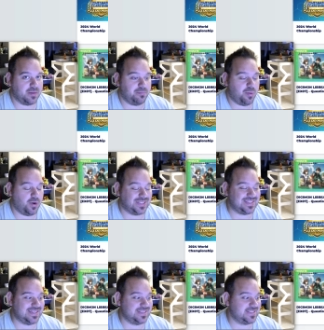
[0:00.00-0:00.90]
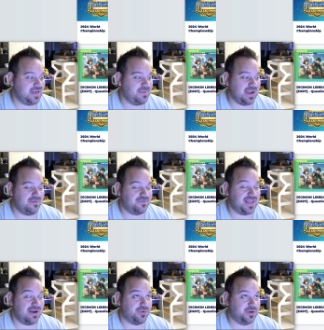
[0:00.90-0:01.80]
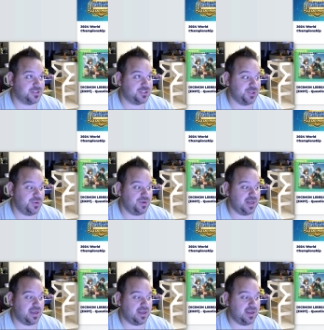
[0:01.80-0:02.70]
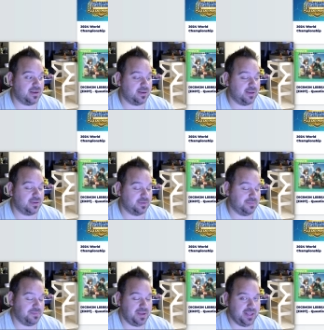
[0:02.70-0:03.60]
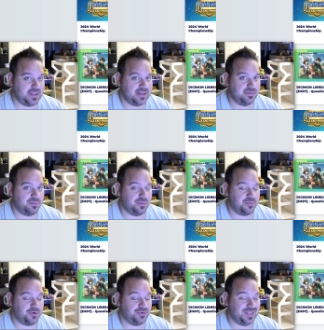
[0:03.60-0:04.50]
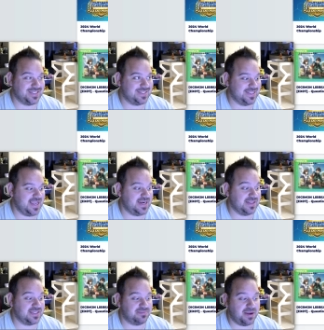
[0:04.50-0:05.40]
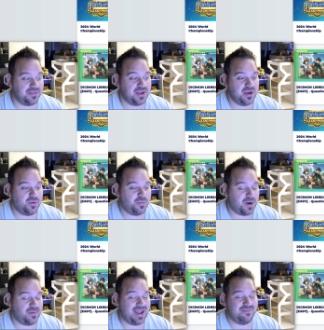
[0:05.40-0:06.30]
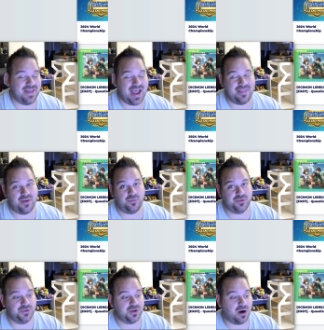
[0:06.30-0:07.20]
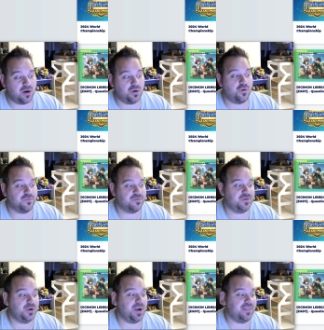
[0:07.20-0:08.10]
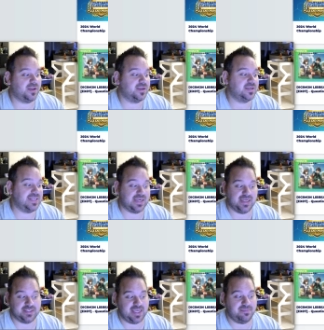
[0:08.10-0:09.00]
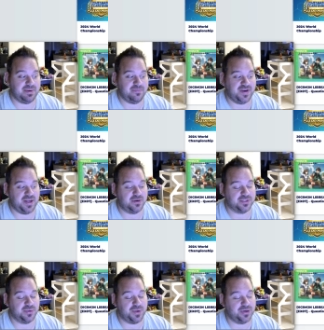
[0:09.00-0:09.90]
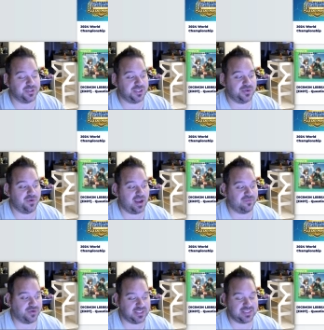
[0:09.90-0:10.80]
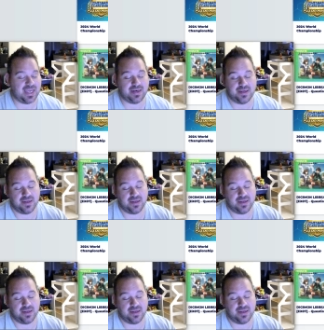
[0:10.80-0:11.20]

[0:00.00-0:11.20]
points list coming up for that real soon, uh, being that the pre-release is at the end of this month. We'll probably have that, and then we'll do the card overview and the deck excitement videos that we usually do every set